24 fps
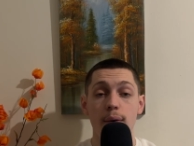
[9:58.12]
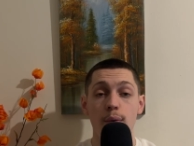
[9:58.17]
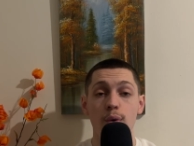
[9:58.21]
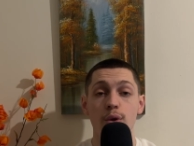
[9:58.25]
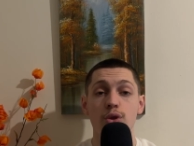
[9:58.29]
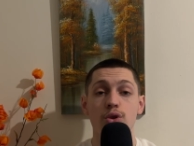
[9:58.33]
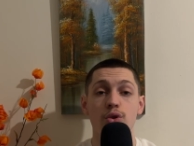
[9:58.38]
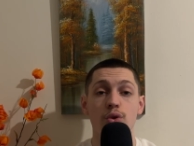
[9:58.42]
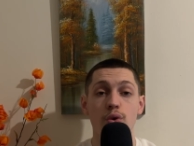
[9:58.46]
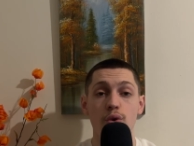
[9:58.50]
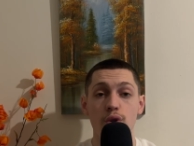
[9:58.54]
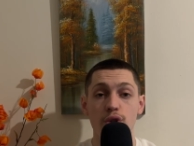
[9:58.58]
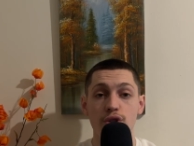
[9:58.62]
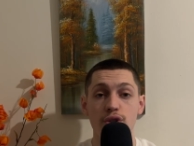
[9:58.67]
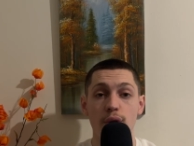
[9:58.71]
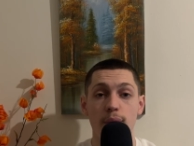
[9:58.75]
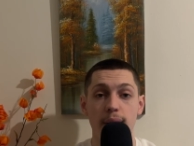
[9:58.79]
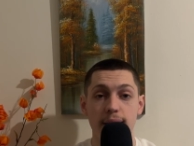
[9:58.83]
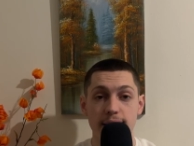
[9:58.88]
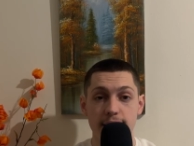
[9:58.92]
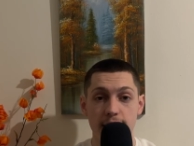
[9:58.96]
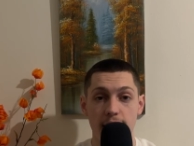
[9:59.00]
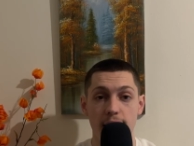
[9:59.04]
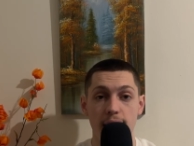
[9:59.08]
was also
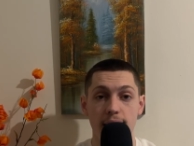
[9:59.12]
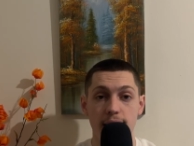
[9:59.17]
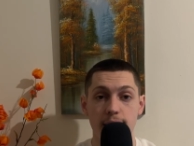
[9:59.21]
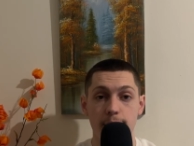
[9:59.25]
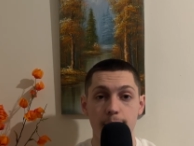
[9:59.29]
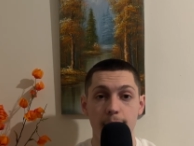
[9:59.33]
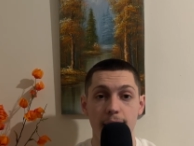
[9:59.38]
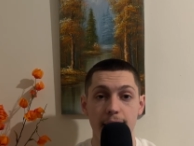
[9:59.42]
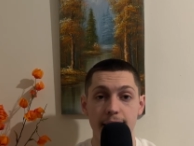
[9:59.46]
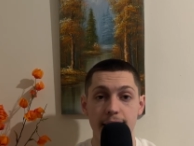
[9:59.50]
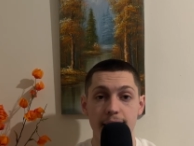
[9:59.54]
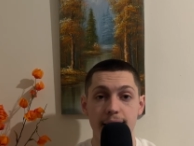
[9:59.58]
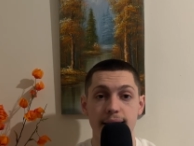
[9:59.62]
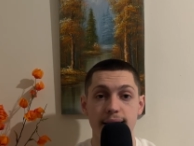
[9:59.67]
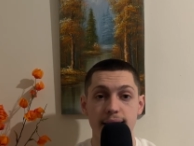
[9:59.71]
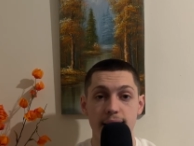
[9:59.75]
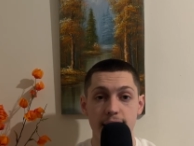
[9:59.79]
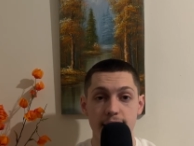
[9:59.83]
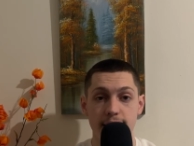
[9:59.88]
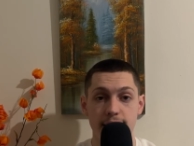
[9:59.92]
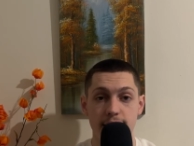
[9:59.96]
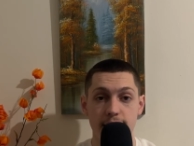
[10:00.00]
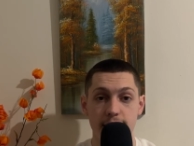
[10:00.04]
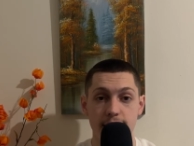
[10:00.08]
attacked by the
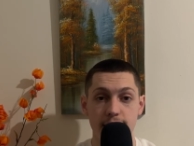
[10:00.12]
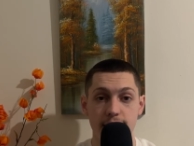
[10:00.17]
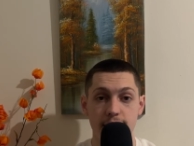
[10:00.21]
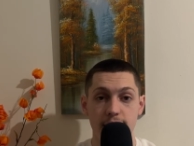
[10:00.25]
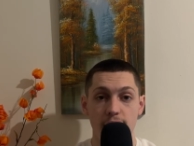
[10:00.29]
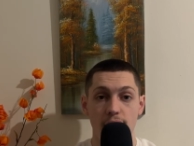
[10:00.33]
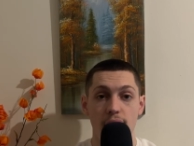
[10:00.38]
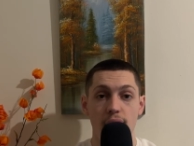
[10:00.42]
assassins